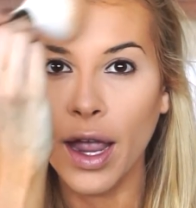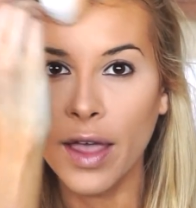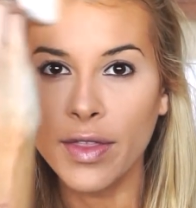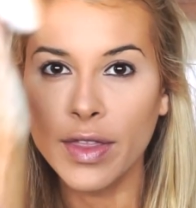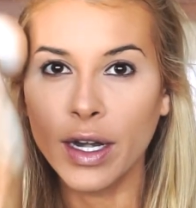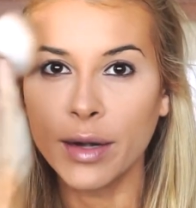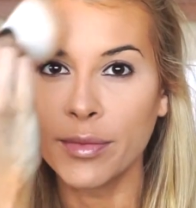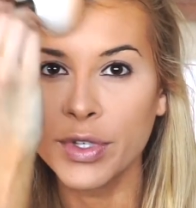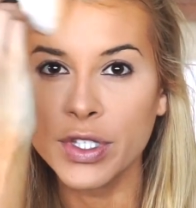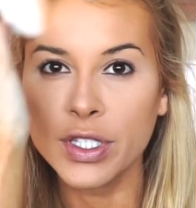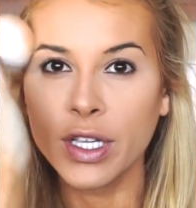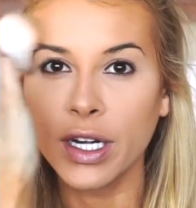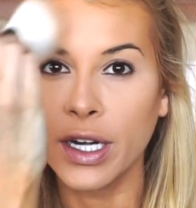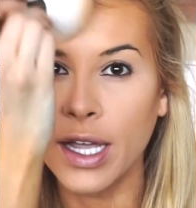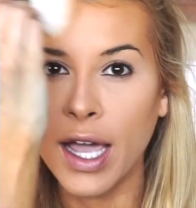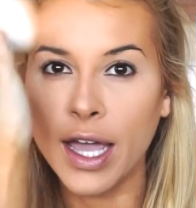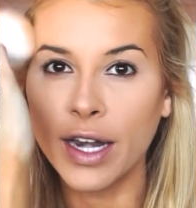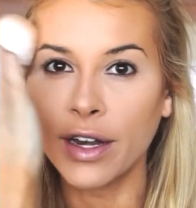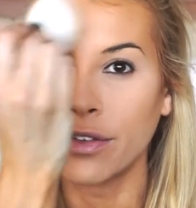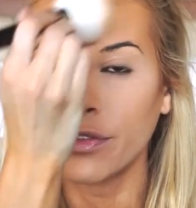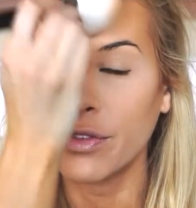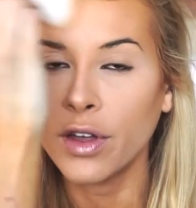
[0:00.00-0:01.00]
And then I'm just gonna
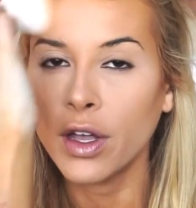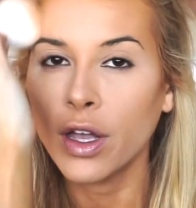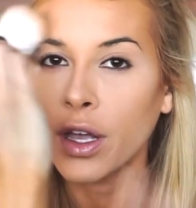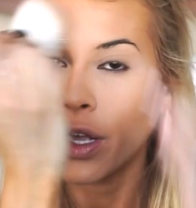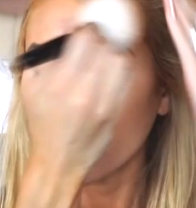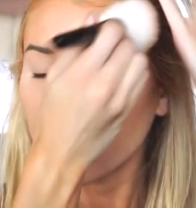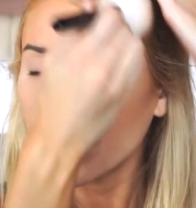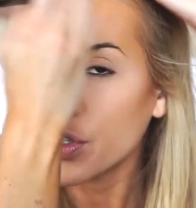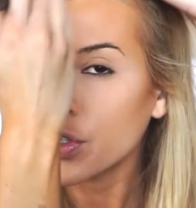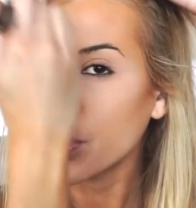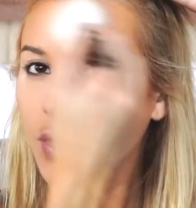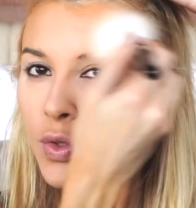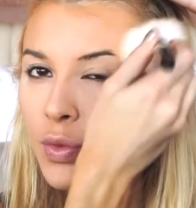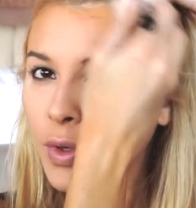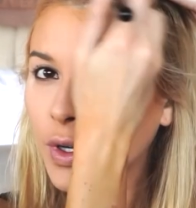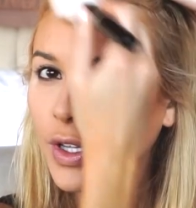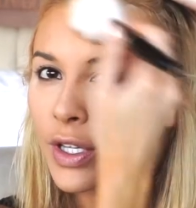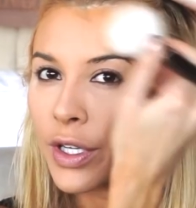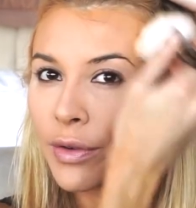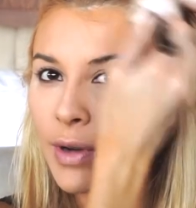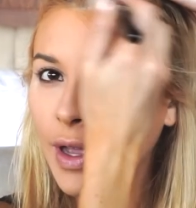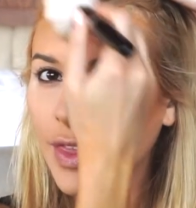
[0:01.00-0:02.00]
kind of
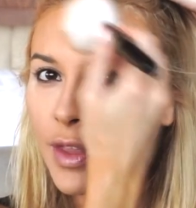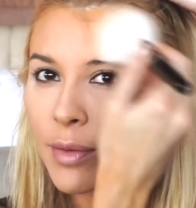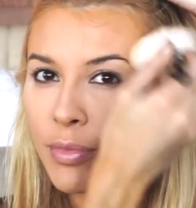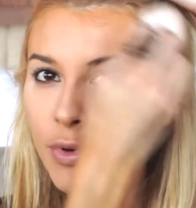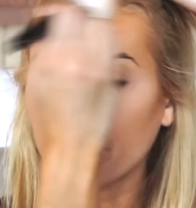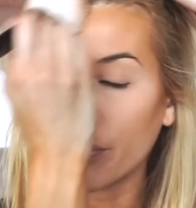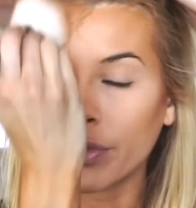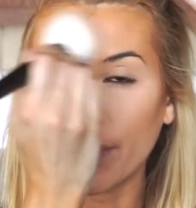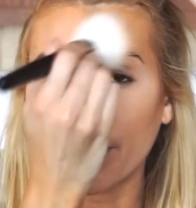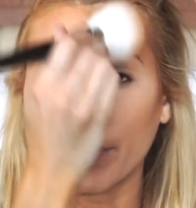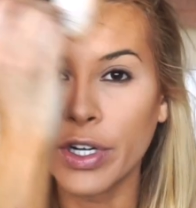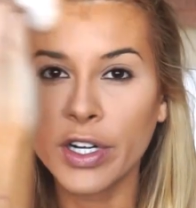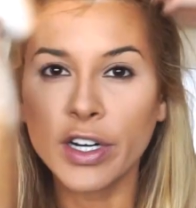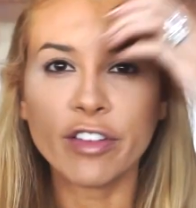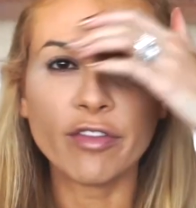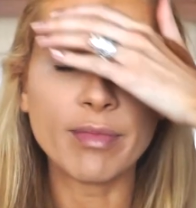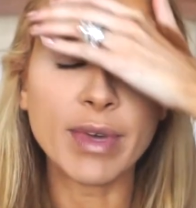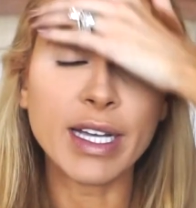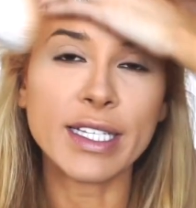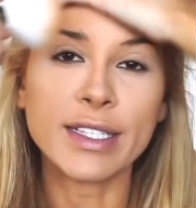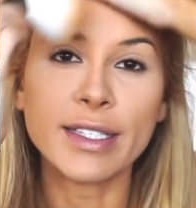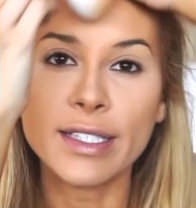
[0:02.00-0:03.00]
swirl it around the perimeter
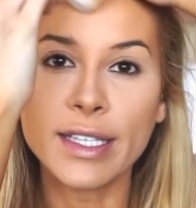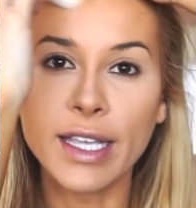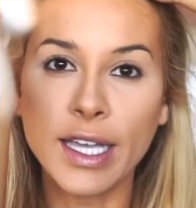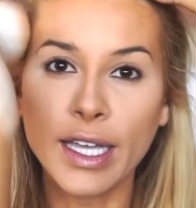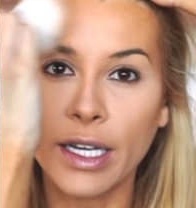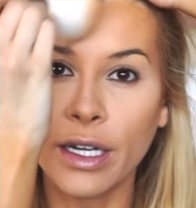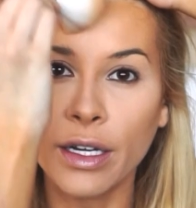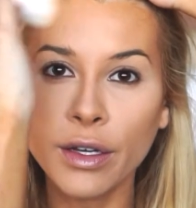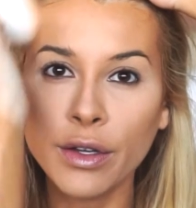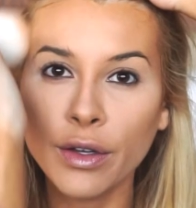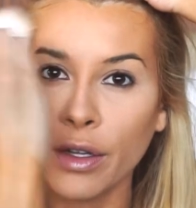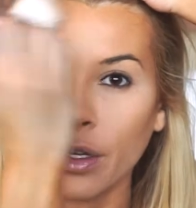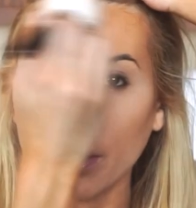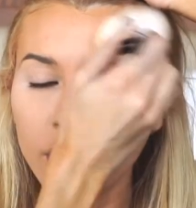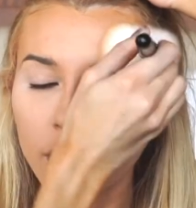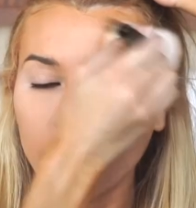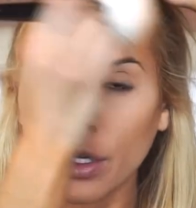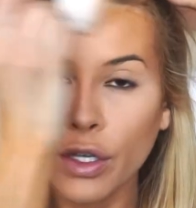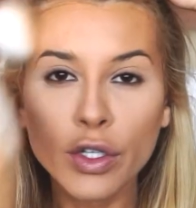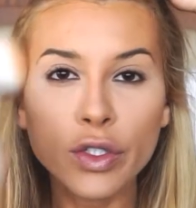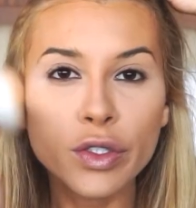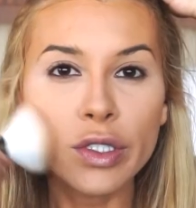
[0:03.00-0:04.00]
of my skin
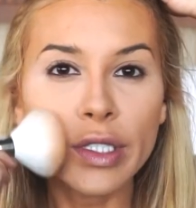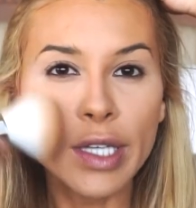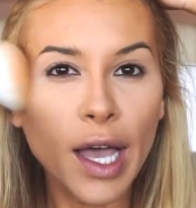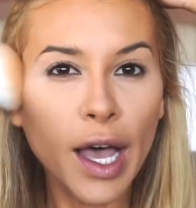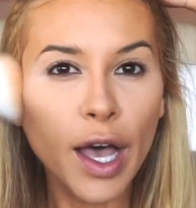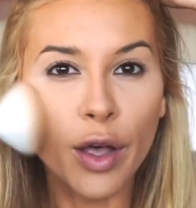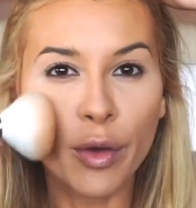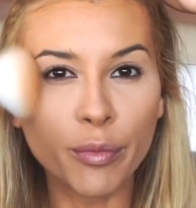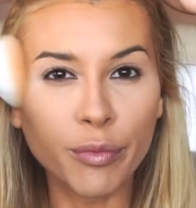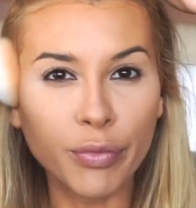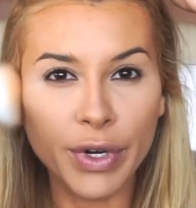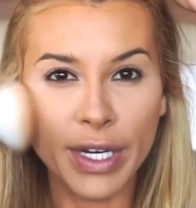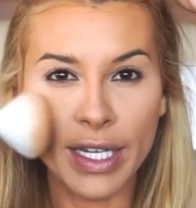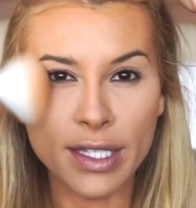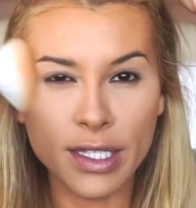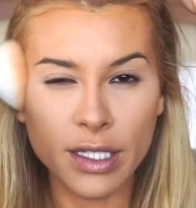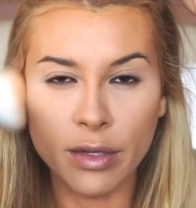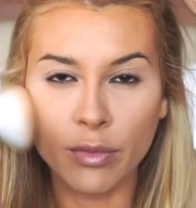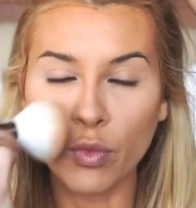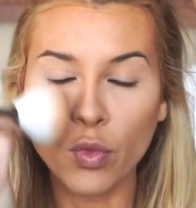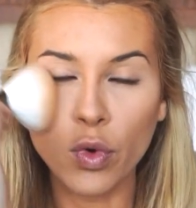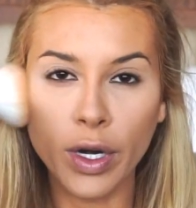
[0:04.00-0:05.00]
to help bring
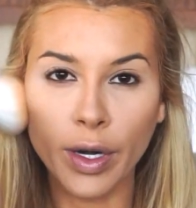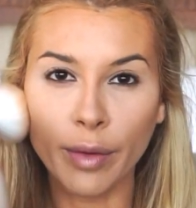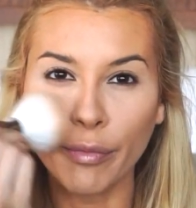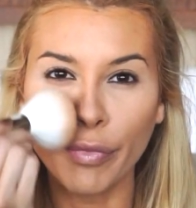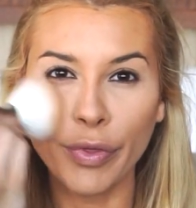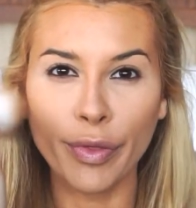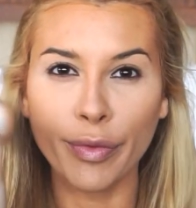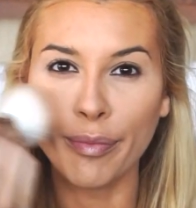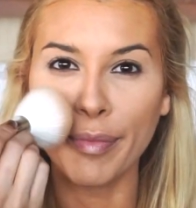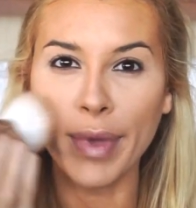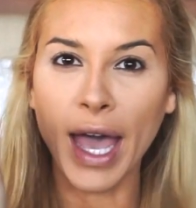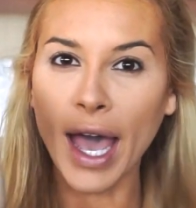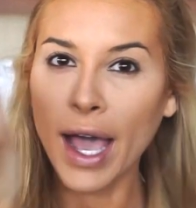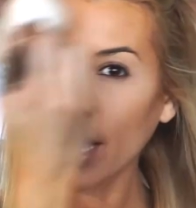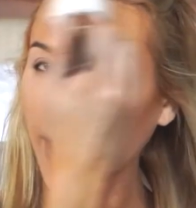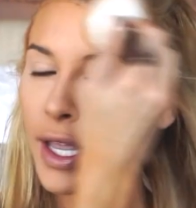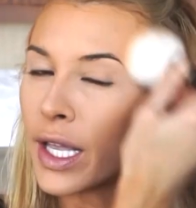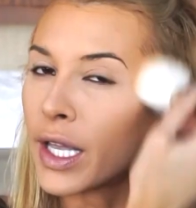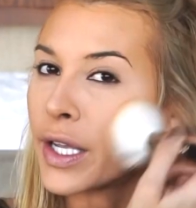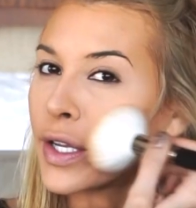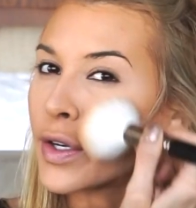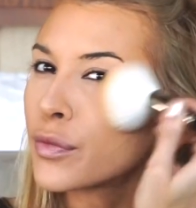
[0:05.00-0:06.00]
some warmth
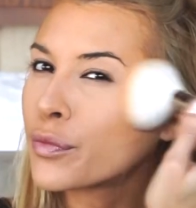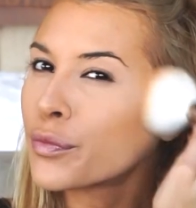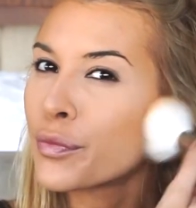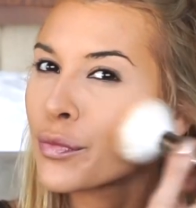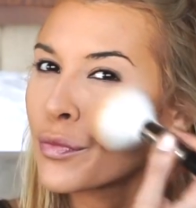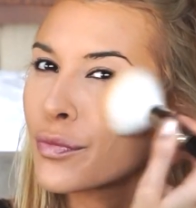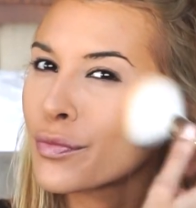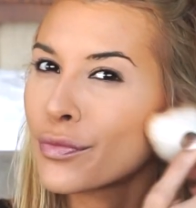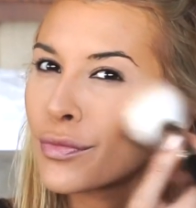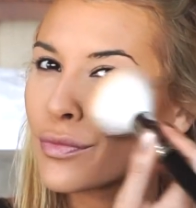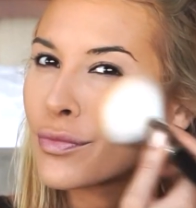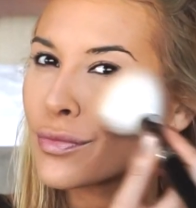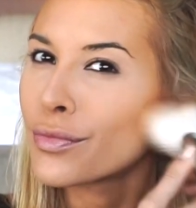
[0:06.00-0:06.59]
back in.